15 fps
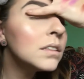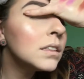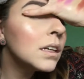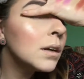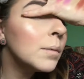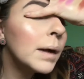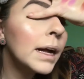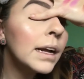
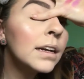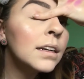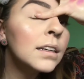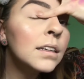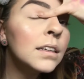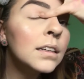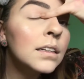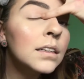so bad.
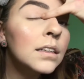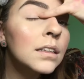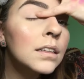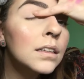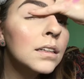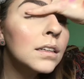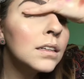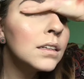
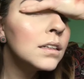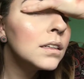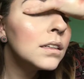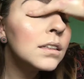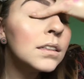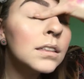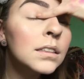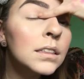
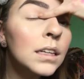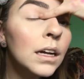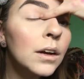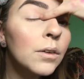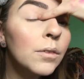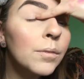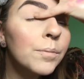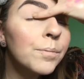
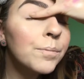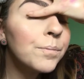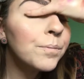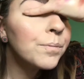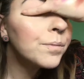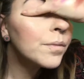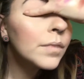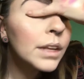So
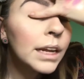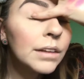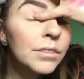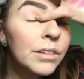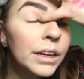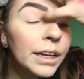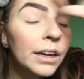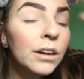
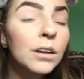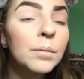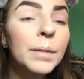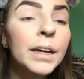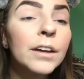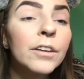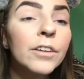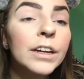definitely gonna
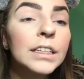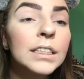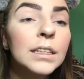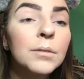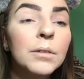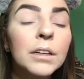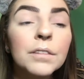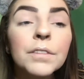be a
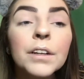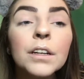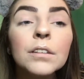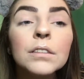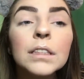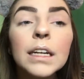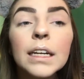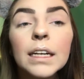creasy one if you
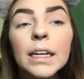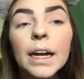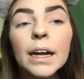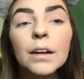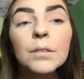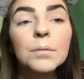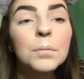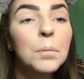don't set it
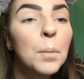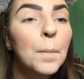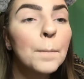down.